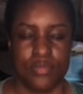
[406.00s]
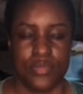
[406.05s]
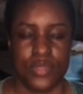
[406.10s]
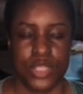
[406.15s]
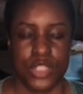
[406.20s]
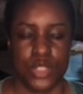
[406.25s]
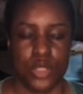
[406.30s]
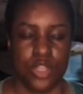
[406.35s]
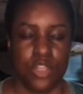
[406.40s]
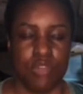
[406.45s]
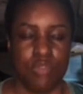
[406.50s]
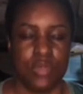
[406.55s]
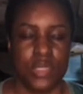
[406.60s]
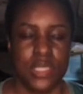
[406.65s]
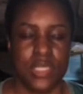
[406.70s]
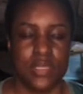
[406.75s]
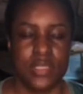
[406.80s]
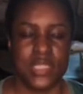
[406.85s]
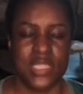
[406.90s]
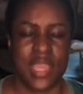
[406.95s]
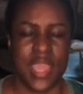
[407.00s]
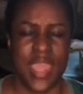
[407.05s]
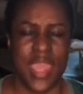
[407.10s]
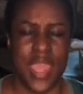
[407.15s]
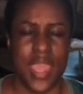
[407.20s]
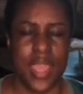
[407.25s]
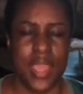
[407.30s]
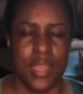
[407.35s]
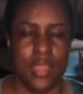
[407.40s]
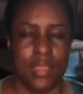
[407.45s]
So you release
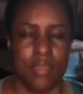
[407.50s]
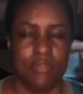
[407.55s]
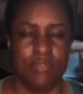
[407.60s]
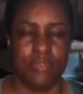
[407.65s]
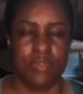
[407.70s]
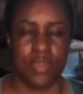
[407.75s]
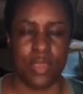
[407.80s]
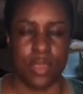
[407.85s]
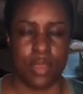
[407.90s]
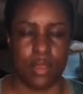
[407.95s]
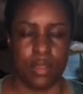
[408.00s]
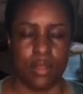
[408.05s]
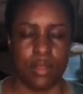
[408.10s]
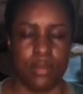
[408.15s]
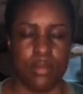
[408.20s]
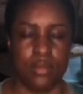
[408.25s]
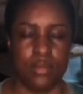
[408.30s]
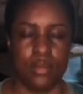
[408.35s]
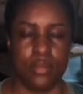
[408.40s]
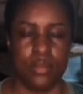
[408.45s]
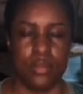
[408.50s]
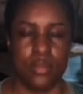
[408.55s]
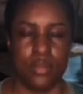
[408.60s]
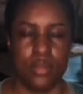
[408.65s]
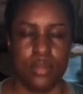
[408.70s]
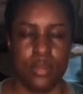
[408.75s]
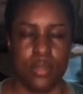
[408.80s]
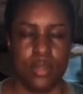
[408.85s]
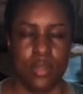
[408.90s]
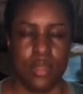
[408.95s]
any fear,
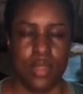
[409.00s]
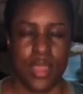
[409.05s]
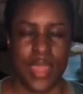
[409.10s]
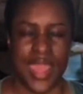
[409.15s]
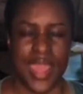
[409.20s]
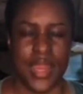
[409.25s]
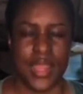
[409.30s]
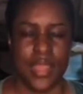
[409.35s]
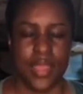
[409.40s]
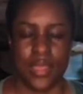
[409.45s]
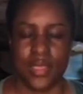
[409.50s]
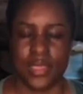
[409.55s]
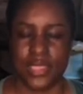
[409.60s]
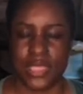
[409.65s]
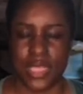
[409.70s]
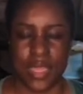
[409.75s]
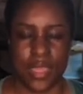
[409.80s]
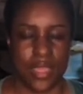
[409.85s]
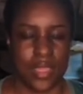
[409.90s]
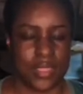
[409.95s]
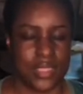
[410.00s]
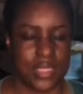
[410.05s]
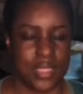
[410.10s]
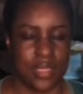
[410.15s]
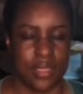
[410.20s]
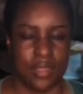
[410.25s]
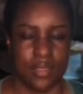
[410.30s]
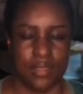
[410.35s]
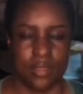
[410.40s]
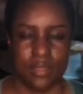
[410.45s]
any anxiety,
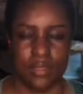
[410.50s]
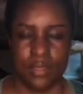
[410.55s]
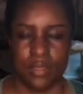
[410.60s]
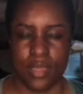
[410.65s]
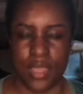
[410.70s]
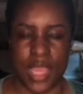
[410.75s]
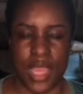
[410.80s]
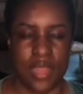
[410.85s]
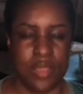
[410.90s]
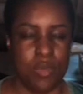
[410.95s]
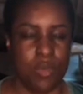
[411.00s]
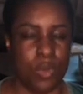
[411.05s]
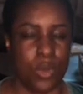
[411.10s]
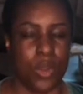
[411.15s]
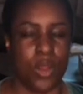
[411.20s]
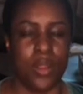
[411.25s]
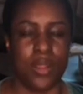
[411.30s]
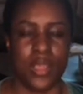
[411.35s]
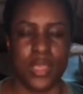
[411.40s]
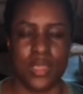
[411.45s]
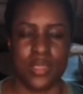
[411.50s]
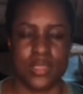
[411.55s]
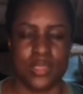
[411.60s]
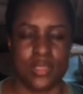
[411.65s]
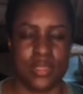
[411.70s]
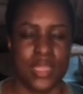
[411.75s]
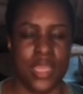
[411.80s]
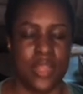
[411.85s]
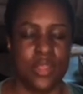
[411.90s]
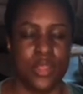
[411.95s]
any worries.
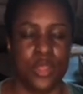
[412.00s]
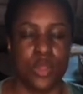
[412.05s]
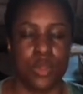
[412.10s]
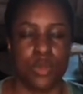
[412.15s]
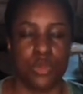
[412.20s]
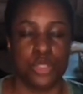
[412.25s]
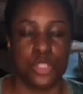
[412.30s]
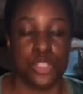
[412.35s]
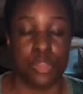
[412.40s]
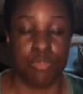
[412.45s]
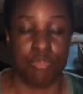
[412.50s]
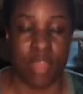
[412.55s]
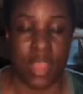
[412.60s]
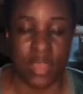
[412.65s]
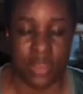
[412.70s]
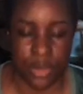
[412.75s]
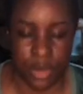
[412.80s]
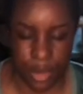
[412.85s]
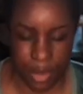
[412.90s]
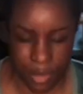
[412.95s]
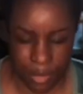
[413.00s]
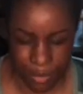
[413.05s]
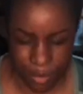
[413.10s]
Let it go. Surrender.